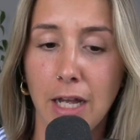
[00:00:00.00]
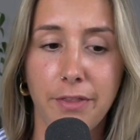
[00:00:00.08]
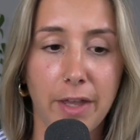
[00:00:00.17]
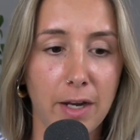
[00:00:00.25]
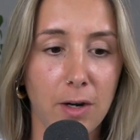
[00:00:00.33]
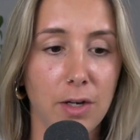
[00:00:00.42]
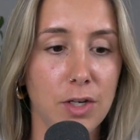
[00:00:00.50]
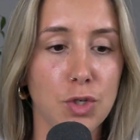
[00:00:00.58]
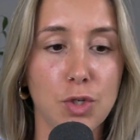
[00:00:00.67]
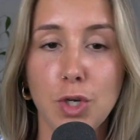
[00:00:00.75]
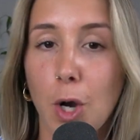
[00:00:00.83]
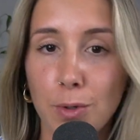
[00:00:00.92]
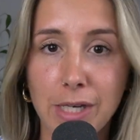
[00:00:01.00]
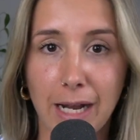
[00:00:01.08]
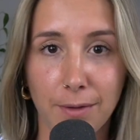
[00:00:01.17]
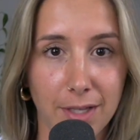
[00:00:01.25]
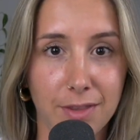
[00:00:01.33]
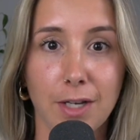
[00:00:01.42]
There is no
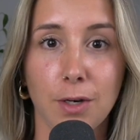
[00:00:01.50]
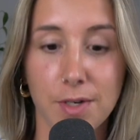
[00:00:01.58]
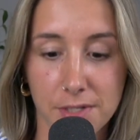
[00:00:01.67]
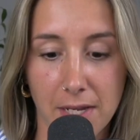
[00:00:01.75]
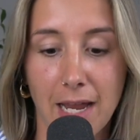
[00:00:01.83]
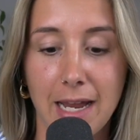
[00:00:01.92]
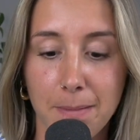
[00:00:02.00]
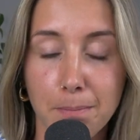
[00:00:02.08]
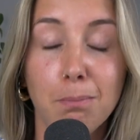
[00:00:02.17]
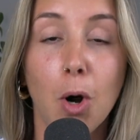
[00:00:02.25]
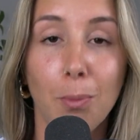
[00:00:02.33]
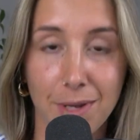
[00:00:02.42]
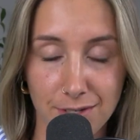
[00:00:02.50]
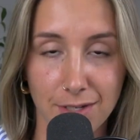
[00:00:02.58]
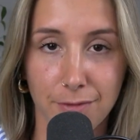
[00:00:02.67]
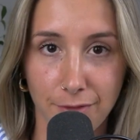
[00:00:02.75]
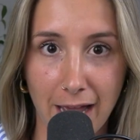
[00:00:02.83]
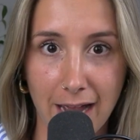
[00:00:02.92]
doubt that there is a moment
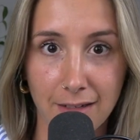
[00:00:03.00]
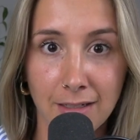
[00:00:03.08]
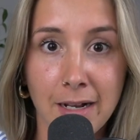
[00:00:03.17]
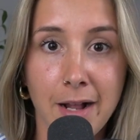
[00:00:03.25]
of that.